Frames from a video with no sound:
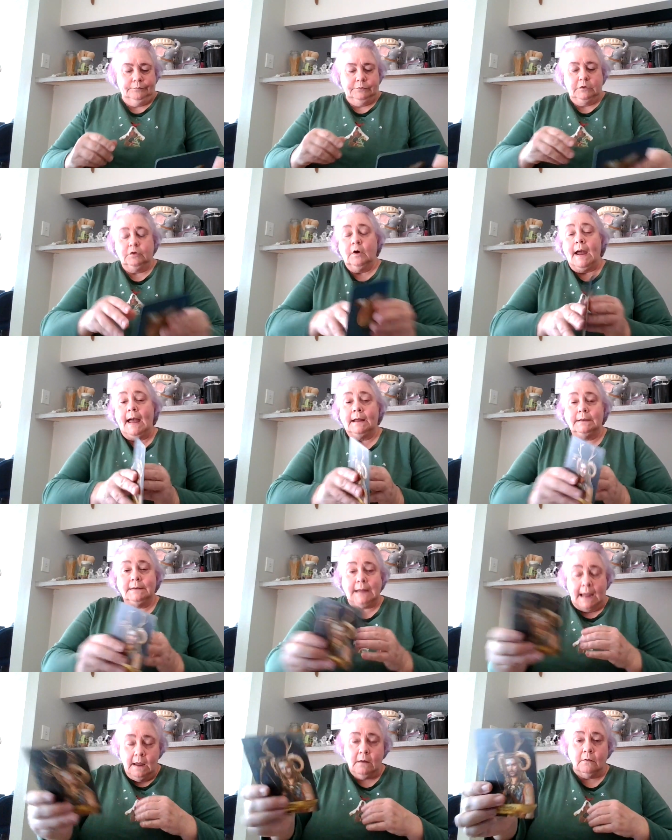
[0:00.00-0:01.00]
Track
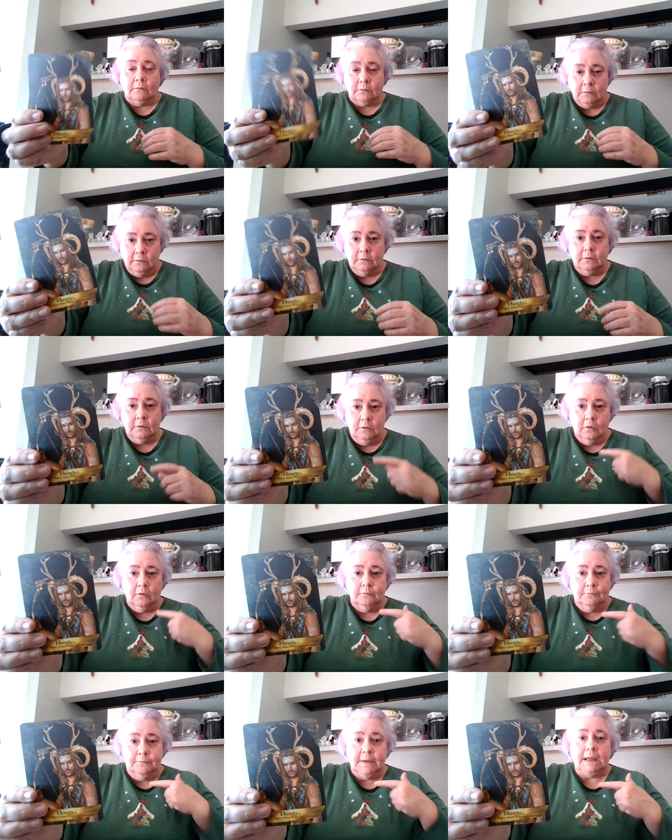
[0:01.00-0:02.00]
down your
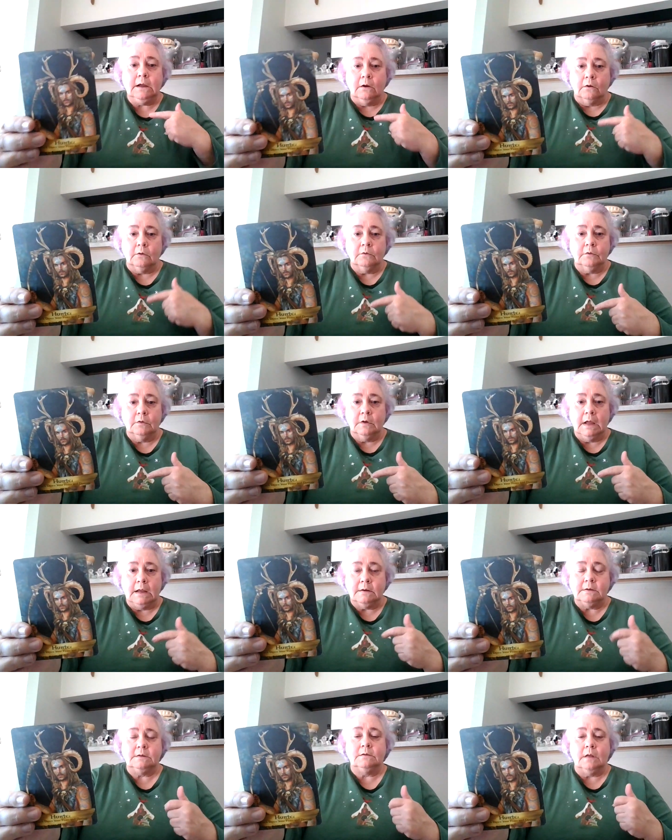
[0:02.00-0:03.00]
fears
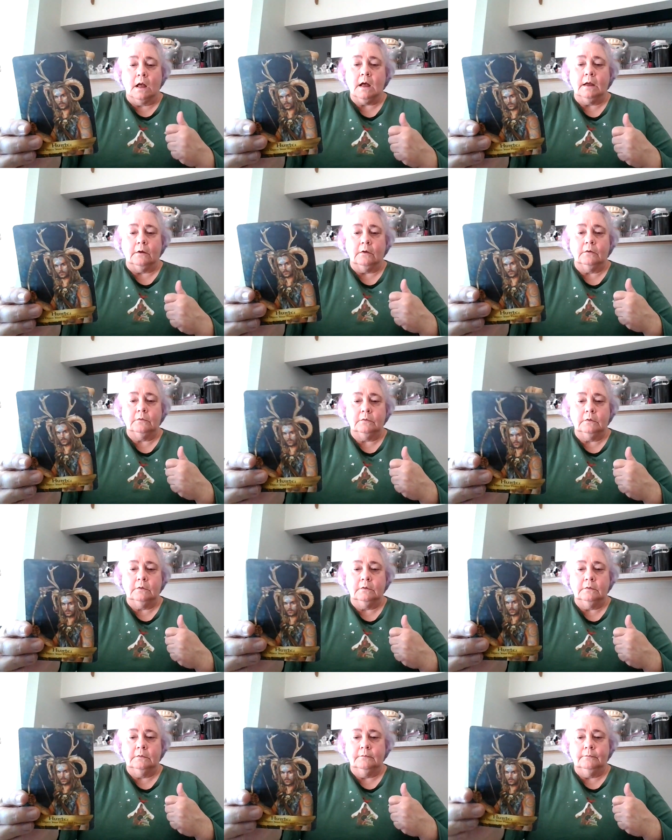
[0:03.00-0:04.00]
and desires.
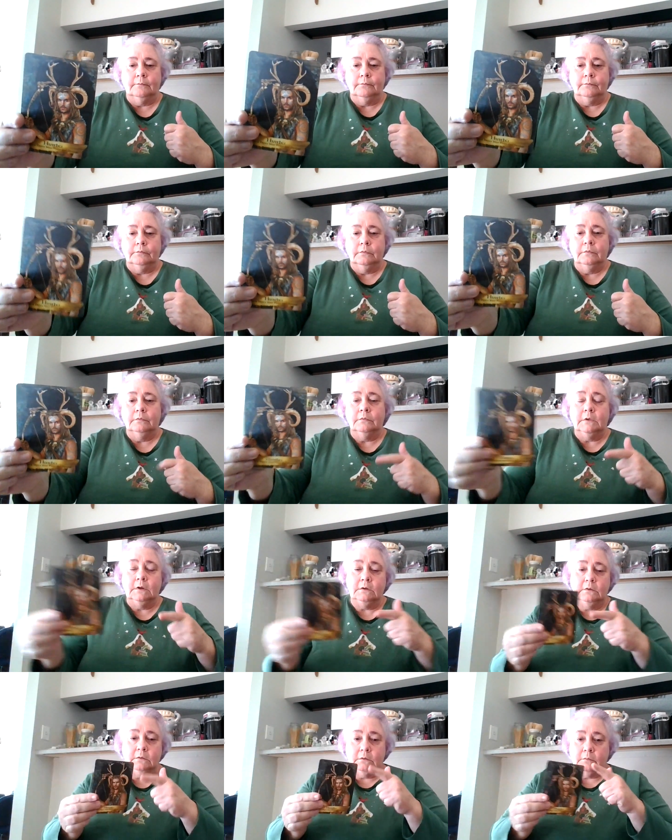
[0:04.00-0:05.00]

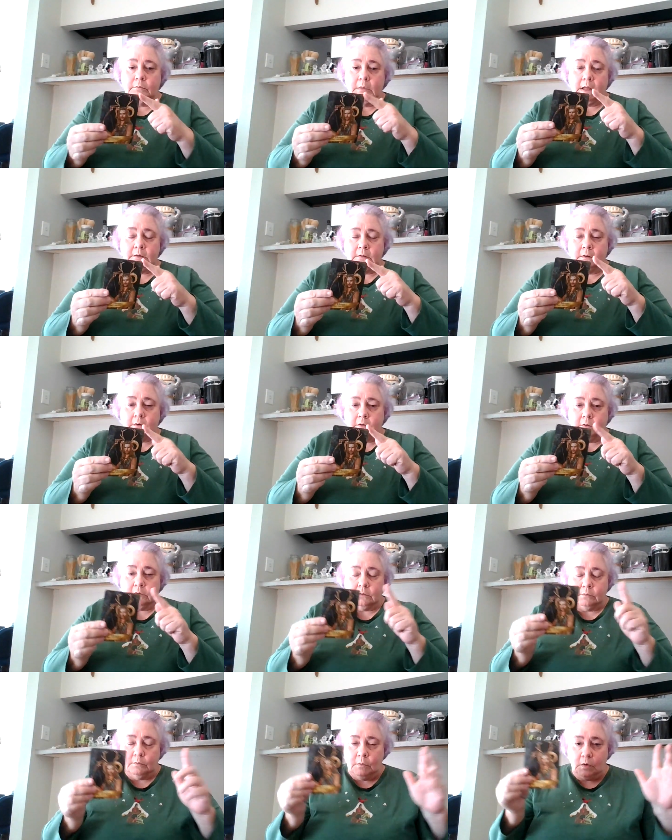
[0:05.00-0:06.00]
This message
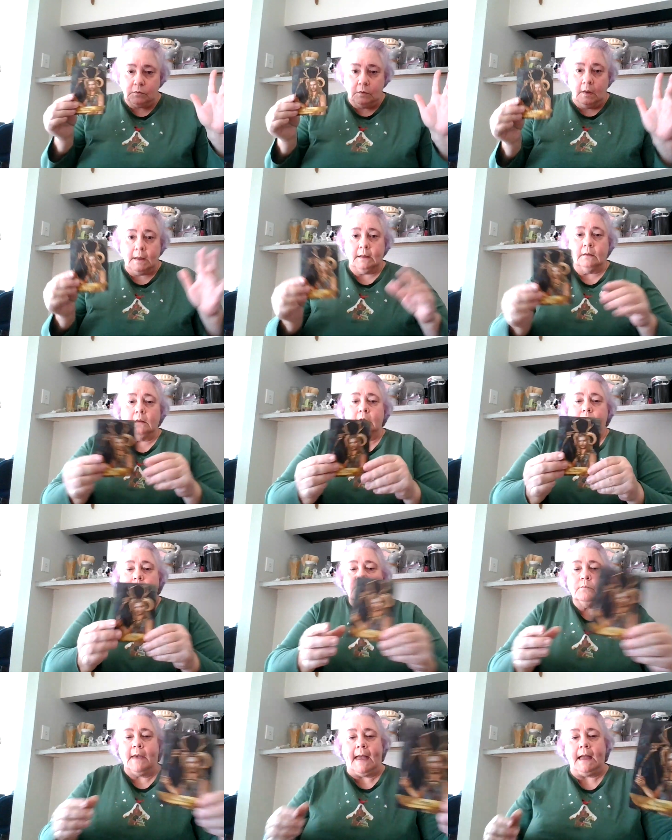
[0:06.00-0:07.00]
is most likely
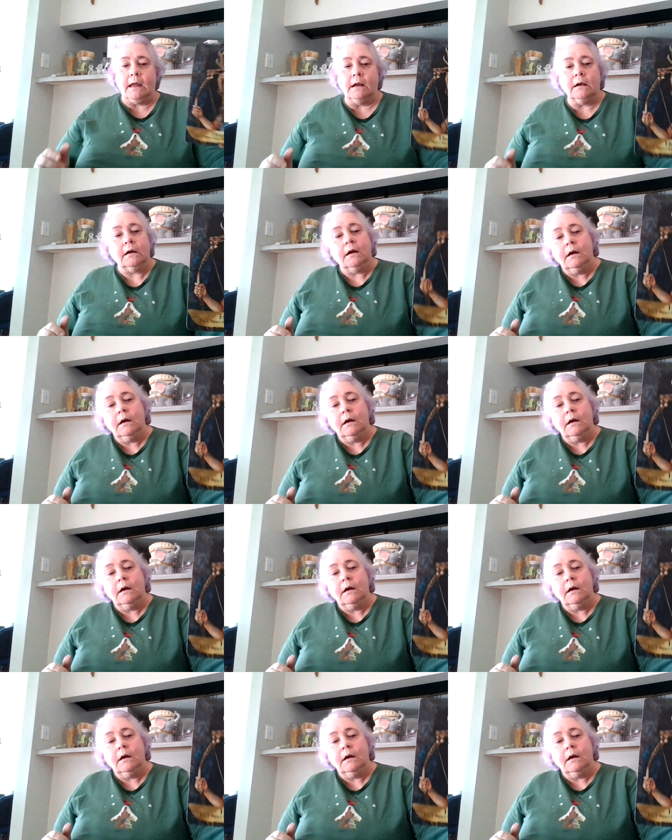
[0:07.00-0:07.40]
from Pam,